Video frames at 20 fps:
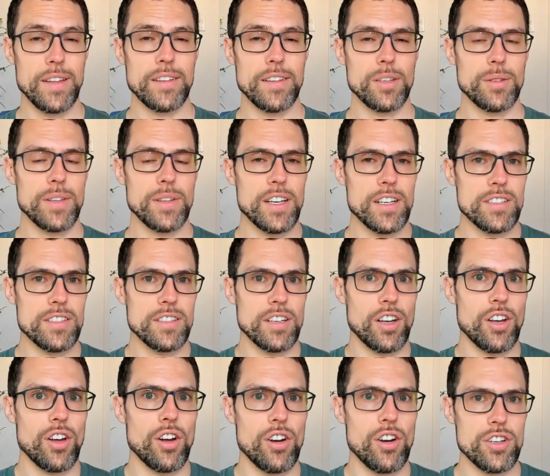So there's the
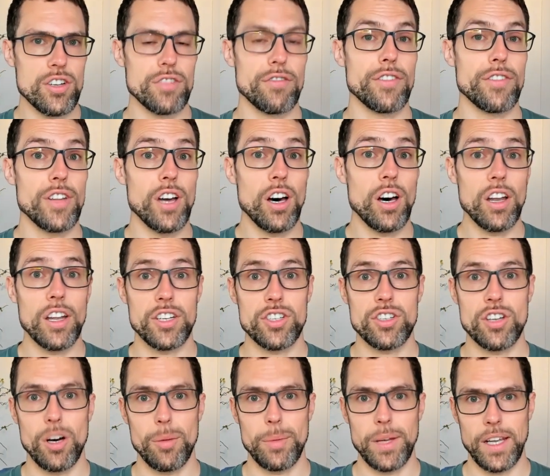curse of
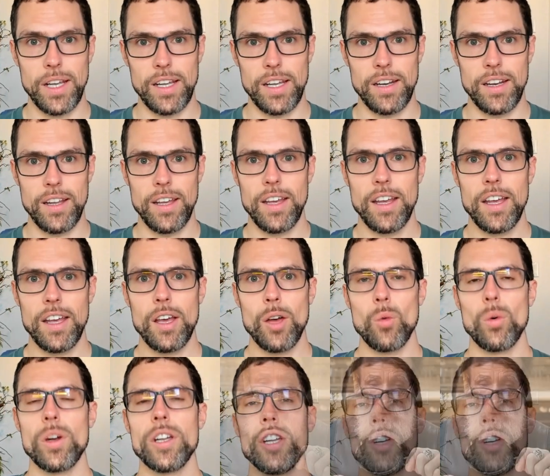knowledge coming in. When